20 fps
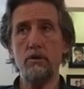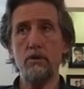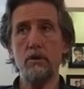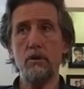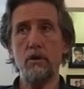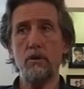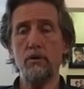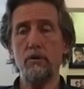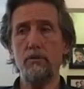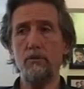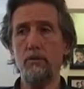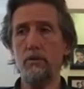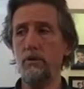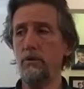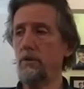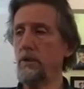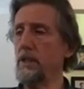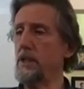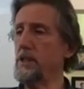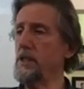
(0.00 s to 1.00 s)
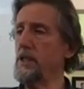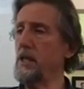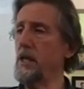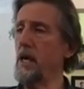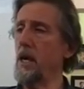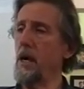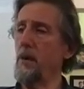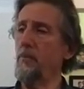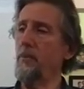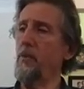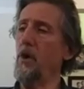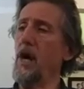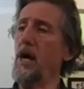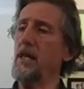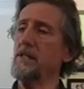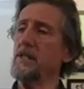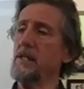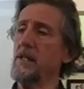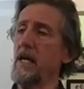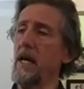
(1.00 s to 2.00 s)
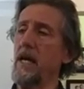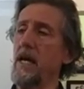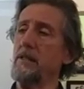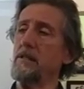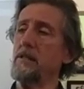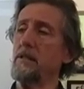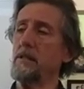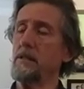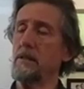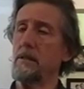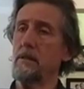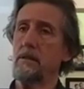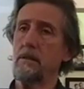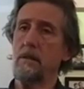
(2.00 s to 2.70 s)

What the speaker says: who go through the CR process